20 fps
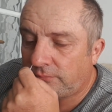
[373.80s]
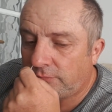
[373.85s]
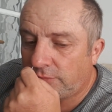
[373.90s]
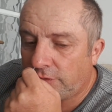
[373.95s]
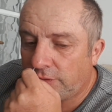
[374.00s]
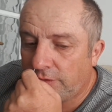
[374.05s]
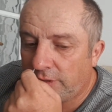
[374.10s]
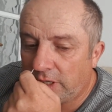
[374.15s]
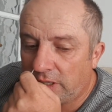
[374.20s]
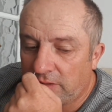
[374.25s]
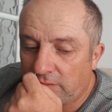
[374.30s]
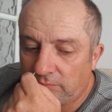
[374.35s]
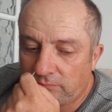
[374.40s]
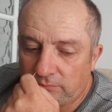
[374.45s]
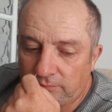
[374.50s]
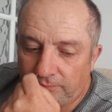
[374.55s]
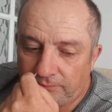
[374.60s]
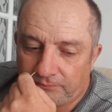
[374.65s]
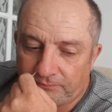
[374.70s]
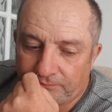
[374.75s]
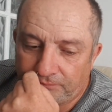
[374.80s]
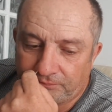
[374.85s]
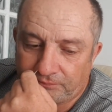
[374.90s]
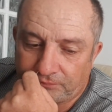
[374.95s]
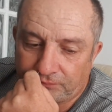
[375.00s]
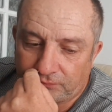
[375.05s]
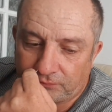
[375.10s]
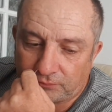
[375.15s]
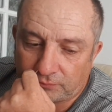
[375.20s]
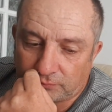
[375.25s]
Do that.
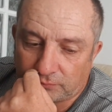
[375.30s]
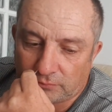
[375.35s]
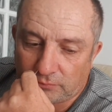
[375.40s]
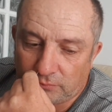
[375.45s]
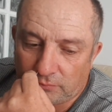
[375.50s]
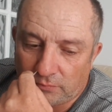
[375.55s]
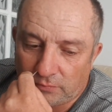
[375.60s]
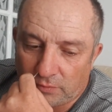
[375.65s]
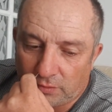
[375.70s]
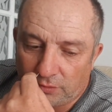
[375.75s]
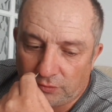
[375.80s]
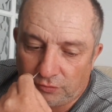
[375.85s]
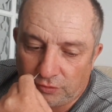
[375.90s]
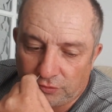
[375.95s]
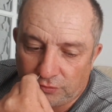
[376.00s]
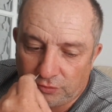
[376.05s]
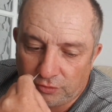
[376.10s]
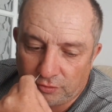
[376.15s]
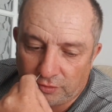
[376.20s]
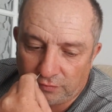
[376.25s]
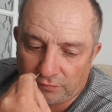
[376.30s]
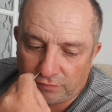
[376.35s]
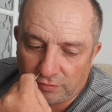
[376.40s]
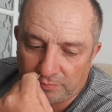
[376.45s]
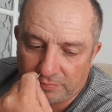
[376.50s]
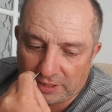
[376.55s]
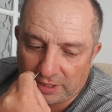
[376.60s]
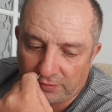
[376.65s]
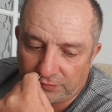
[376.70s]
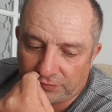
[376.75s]
Let's just do it for
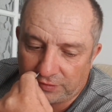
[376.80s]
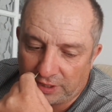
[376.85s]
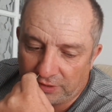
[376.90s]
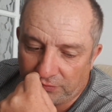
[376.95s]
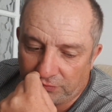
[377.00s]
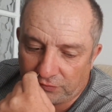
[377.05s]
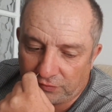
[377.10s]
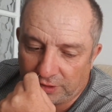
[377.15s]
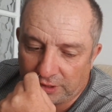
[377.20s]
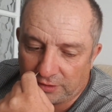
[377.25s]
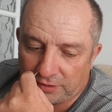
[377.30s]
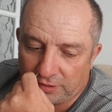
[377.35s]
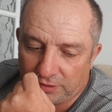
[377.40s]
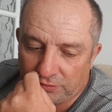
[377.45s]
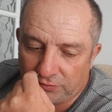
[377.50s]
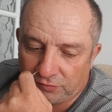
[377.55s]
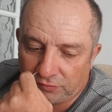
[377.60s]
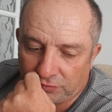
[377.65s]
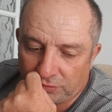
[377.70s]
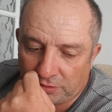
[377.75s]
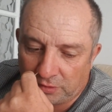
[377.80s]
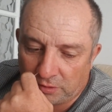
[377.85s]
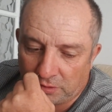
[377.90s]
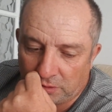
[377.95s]
about 10 seconds.